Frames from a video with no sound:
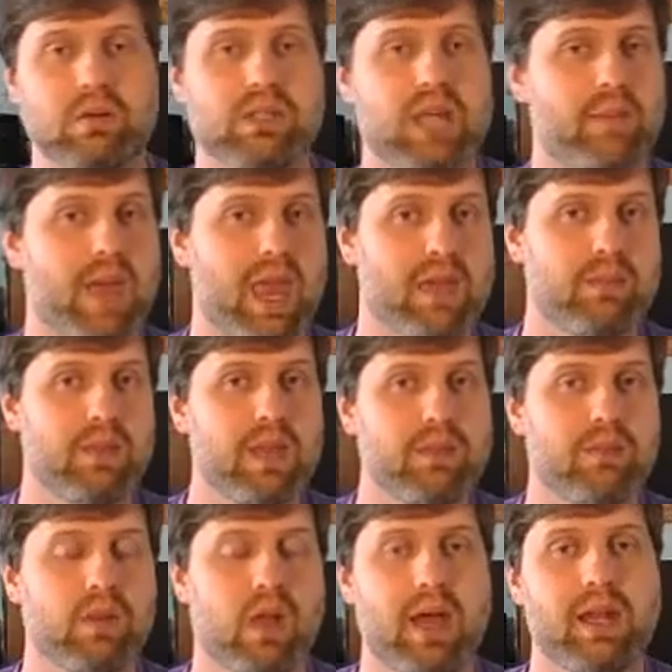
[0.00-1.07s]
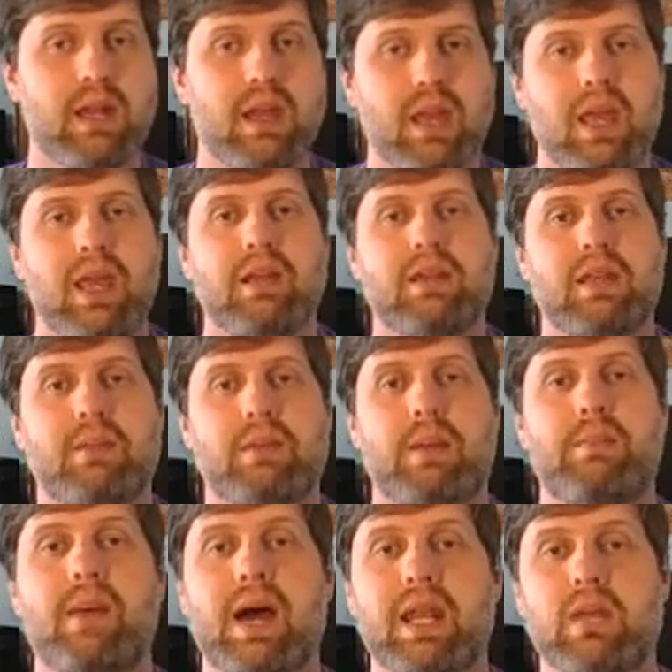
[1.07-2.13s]
type AB blood, then my
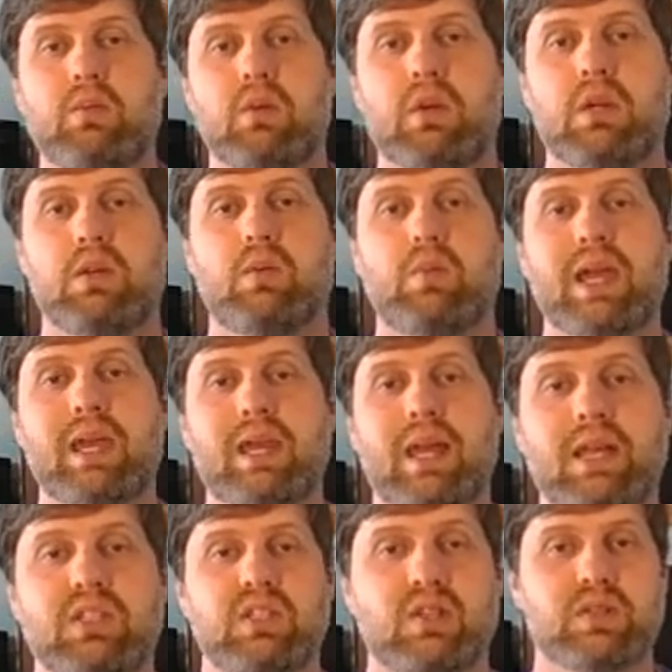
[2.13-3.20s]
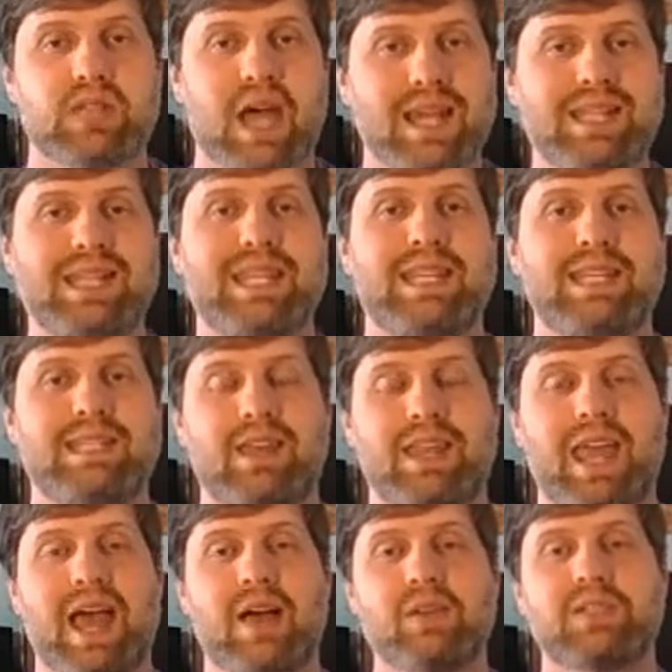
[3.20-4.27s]
body would recognize those IDs on the
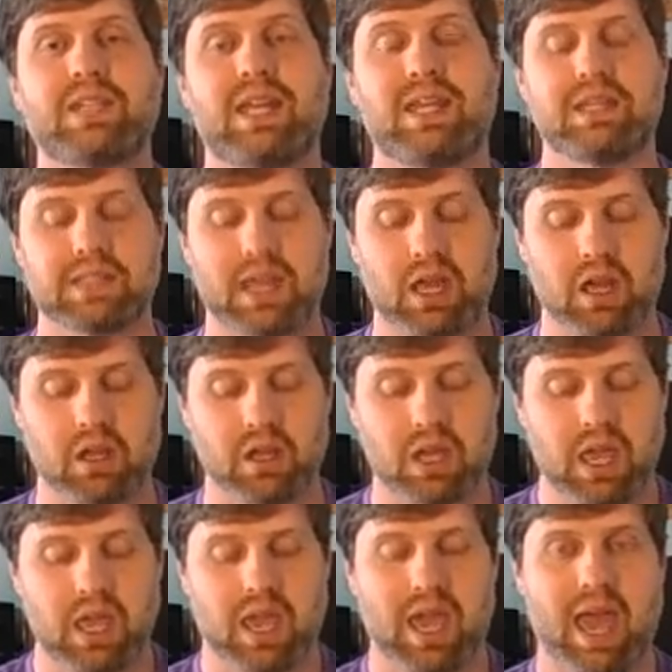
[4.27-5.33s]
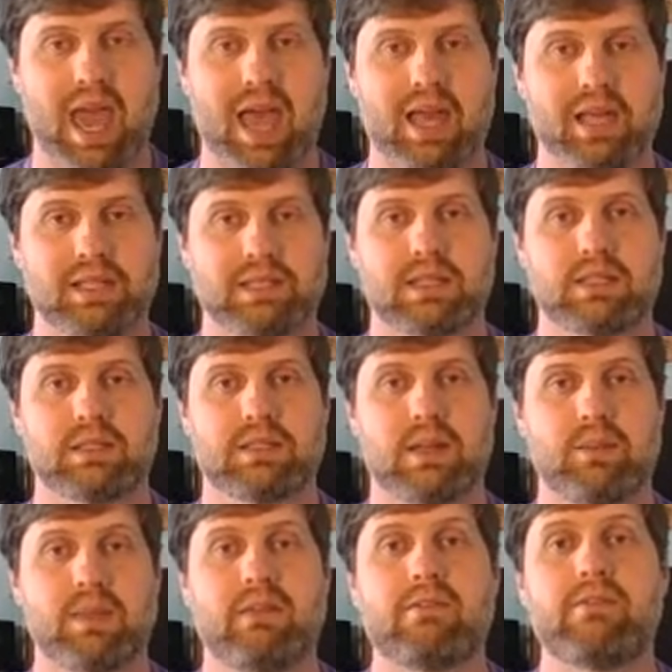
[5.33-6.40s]
outside of the cell as
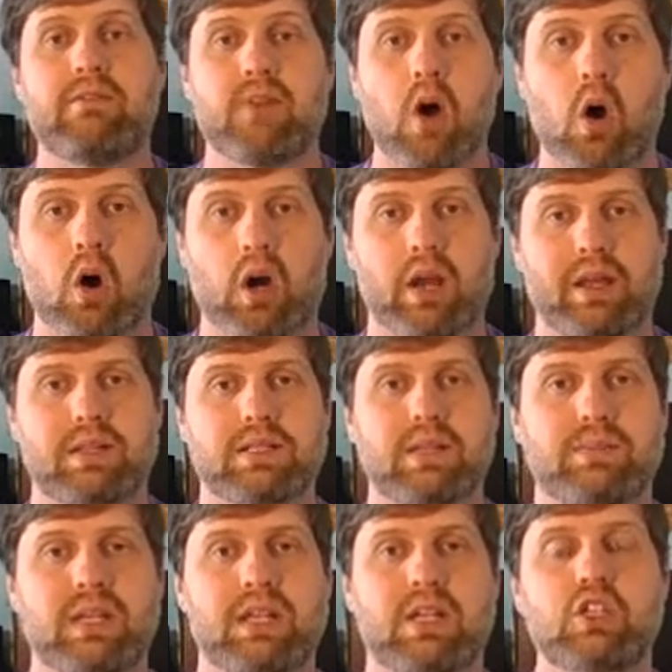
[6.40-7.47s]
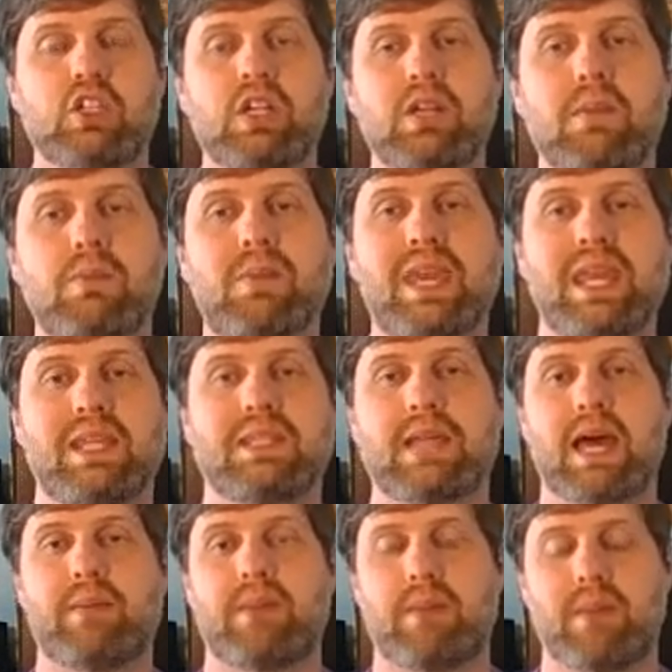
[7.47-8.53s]
something foreign, something that shouldn't be
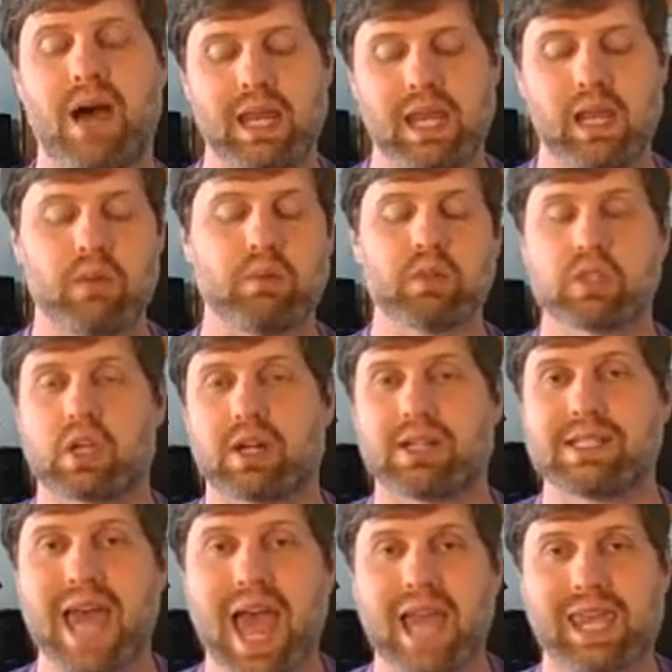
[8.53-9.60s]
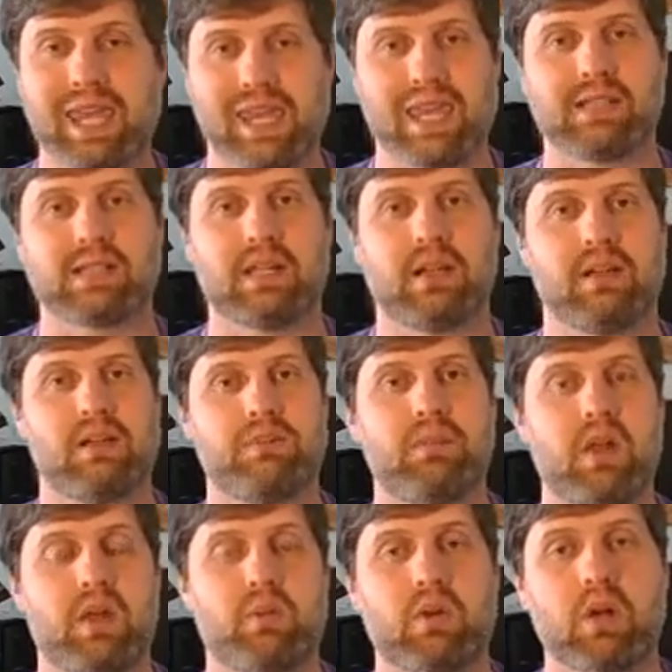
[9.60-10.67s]
inside my body, and will start attacking it. And the
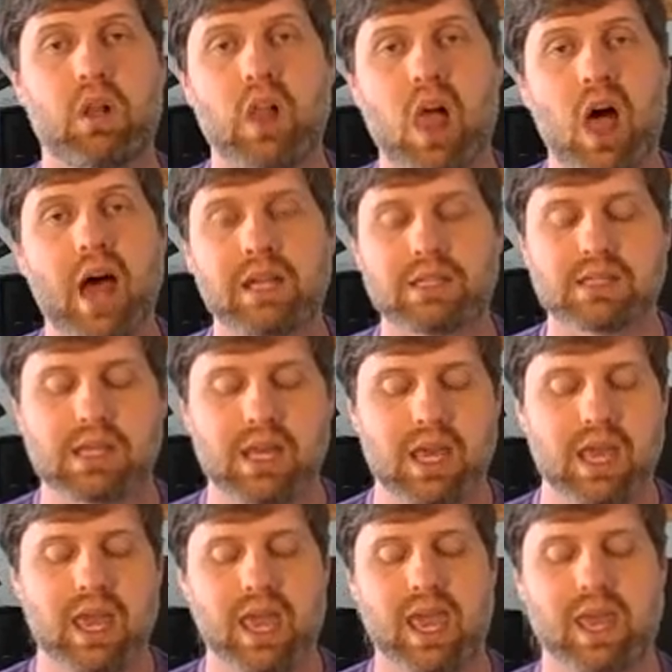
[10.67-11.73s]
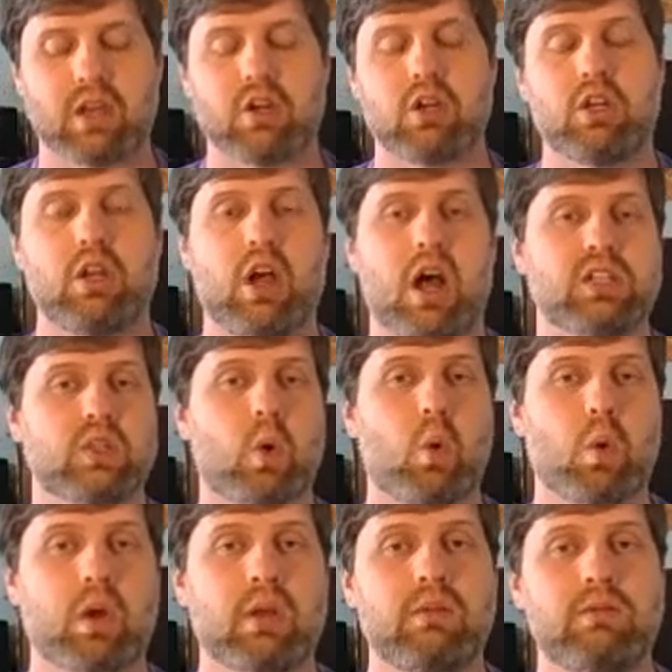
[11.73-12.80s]
blood will clot, and it could cause
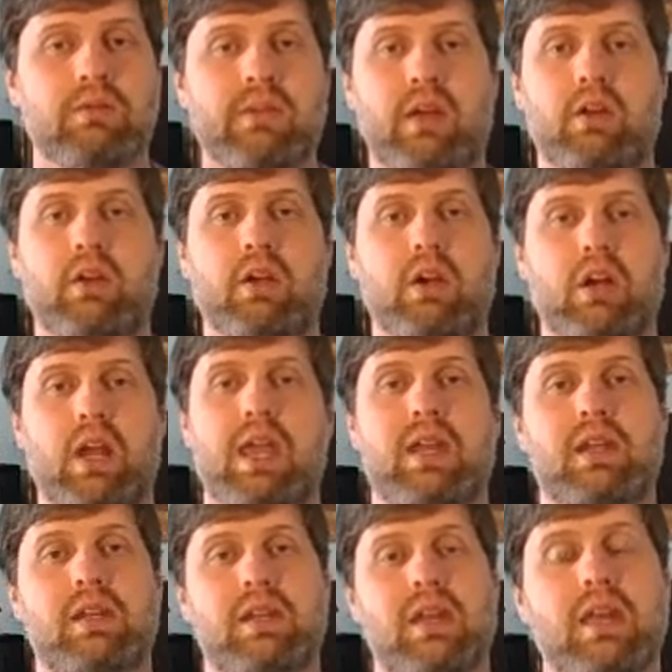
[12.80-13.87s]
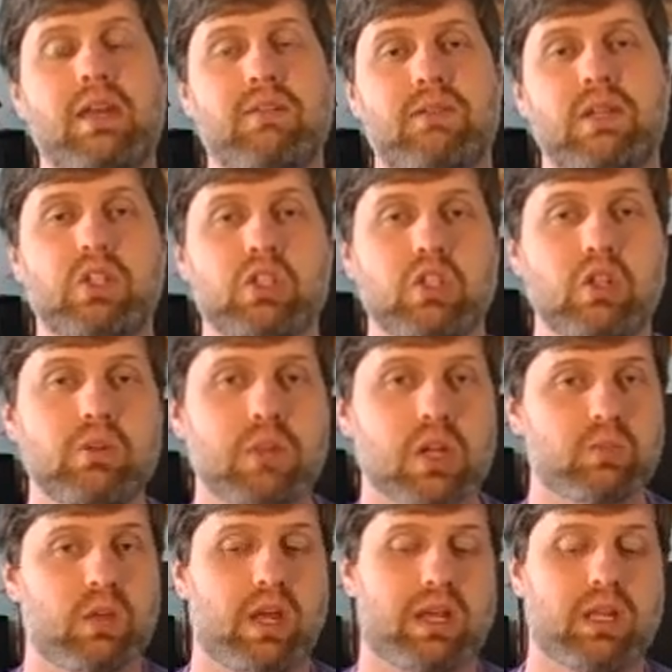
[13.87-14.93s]
organ failure, and if it's too much
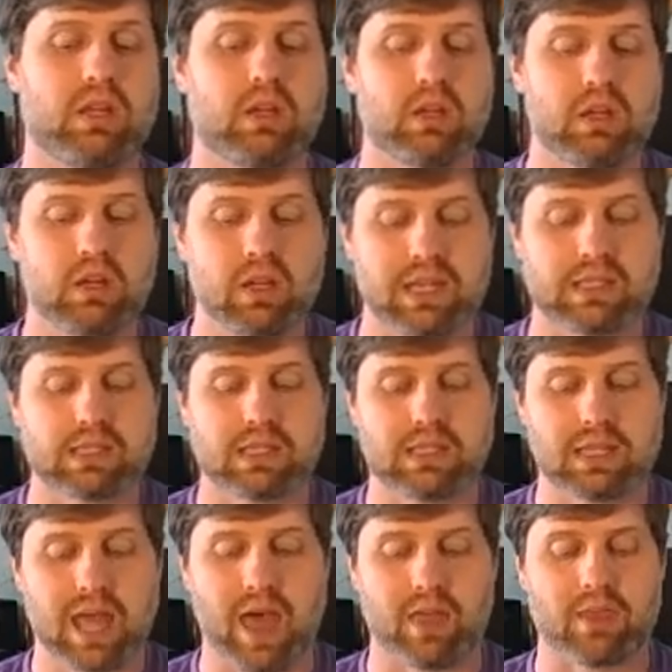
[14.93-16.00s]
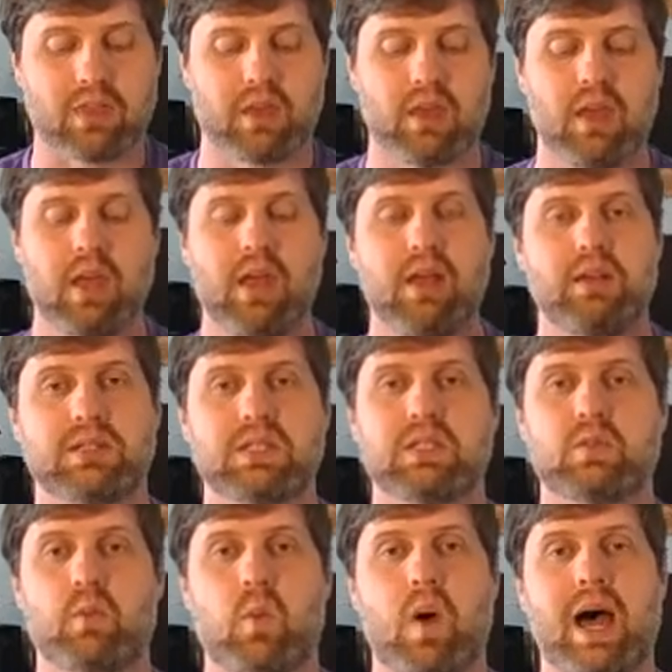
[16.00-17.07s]
blood, it could lead to death. This is
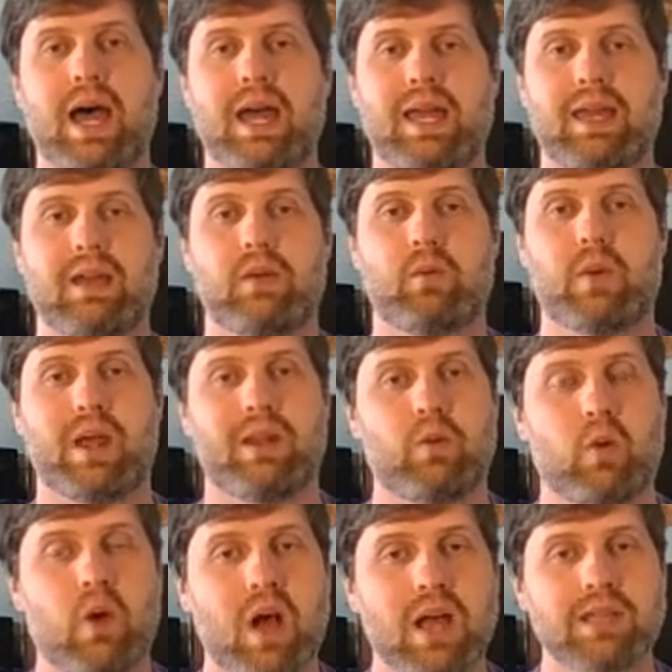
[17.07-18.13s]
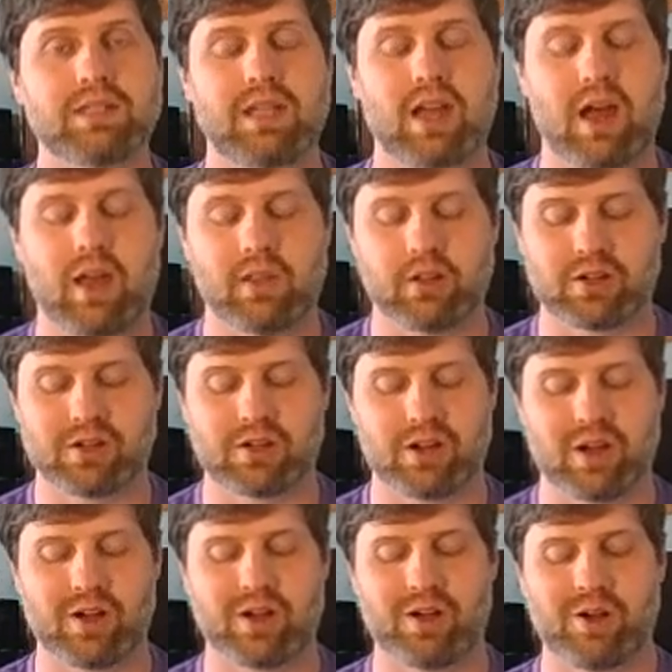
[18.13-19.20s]
why Red Cross and other
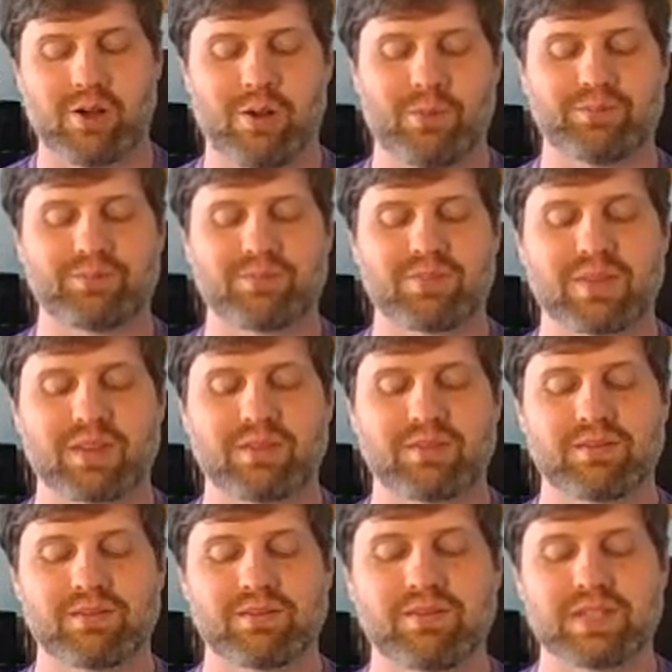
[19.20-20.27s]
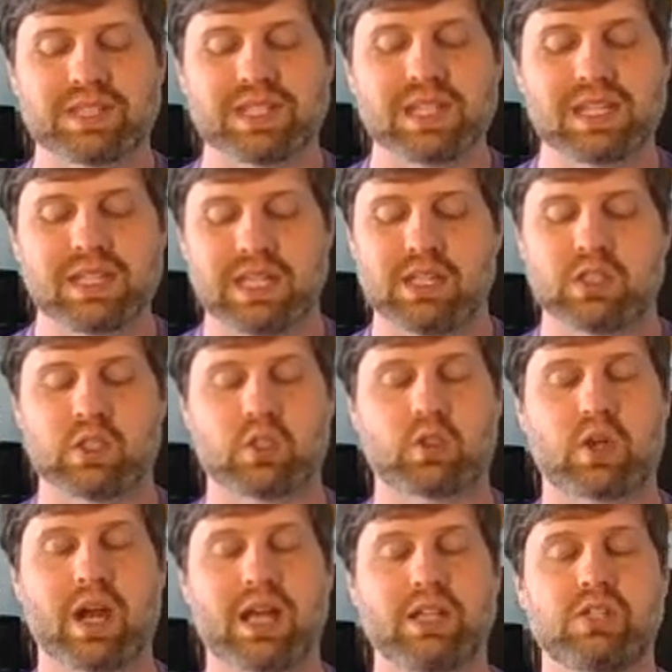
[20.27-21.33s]
facilities
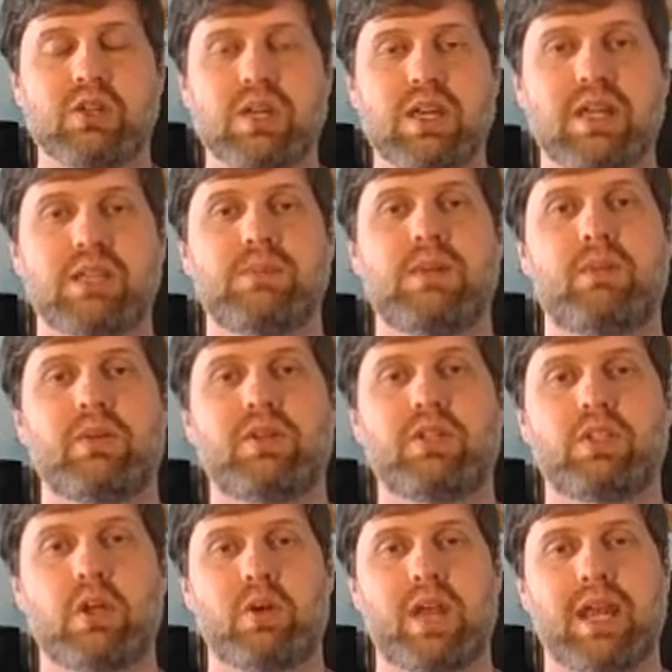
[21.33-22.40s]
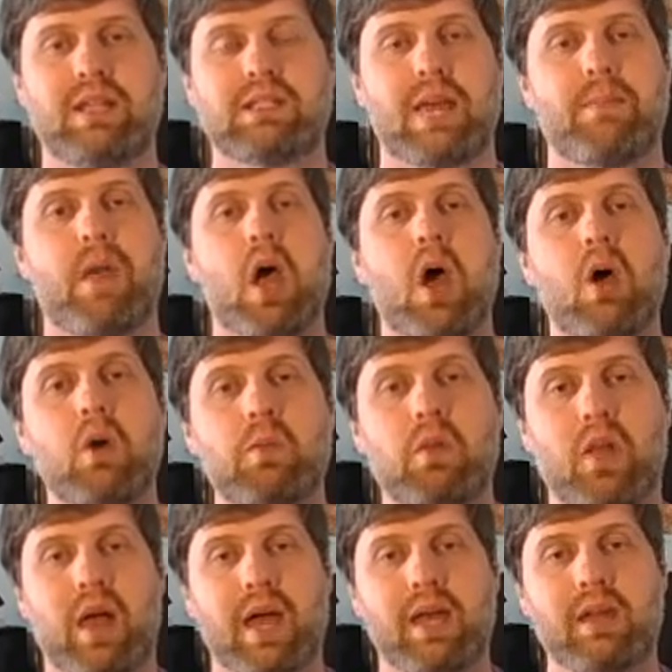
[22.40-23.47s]
try to get people to donate type O
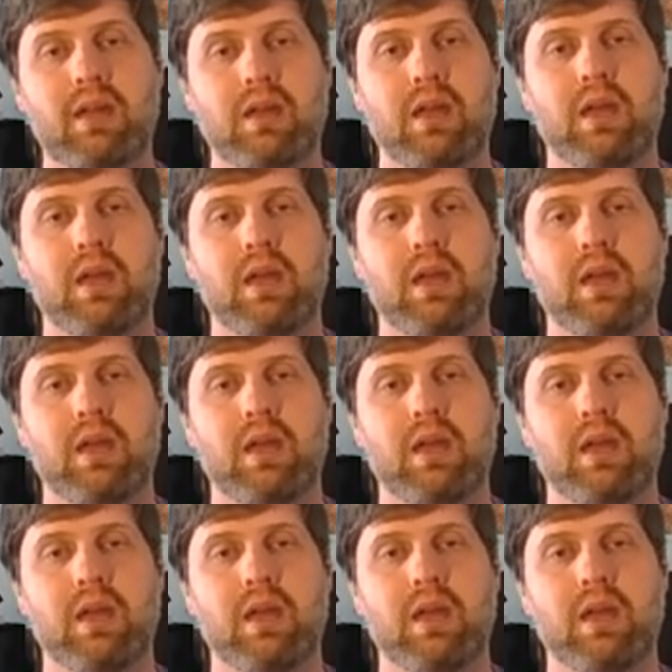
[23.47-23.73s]
blood,